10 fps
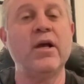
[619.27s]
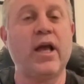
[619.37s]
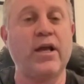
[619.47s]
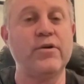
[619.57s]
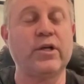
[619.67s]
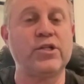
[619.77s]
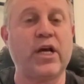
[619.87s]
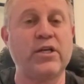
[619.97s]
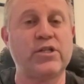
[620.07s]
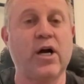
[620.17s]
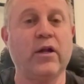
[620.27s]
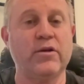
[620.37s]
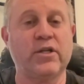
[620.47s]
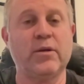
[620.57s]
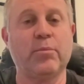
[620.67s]
and you can change colors
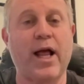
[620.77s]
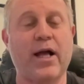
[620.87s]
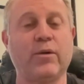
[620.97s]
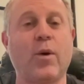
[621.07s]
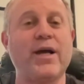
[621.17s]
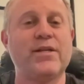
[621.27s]
into black and white.